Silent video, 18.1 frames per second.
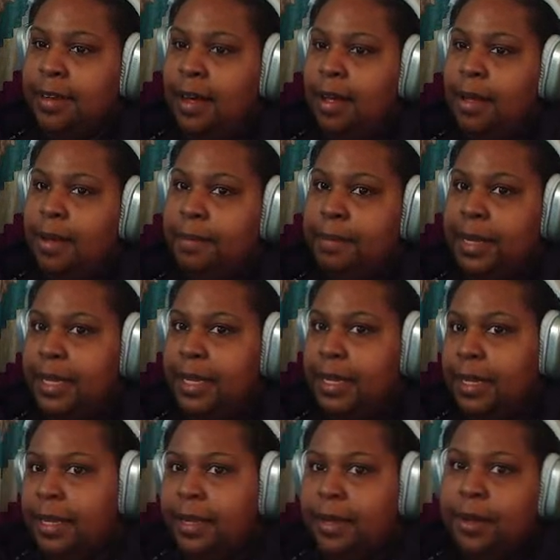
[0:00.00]
I'll admit,
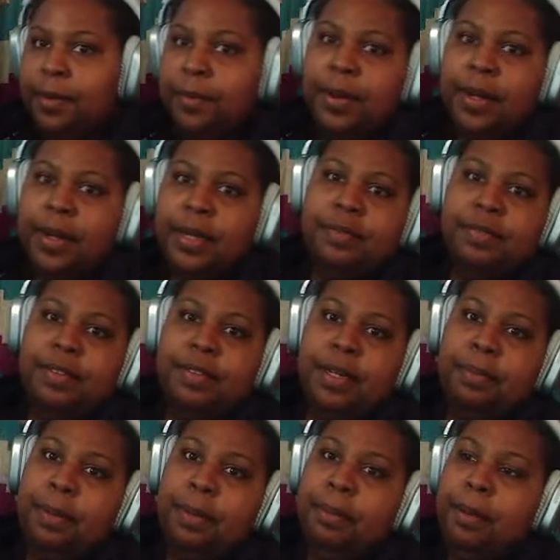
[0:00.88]
while
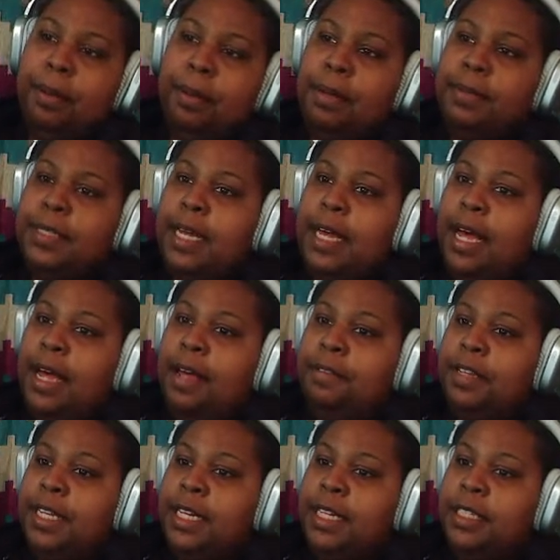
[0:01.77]
developing my website,
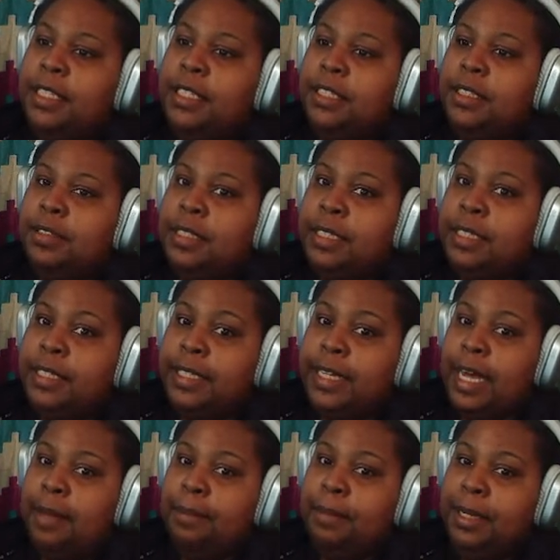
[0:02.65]
I've yet to do a
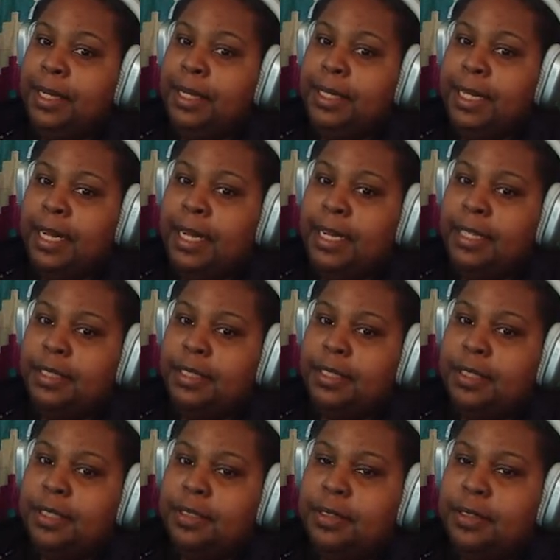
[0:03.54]
tabbing test.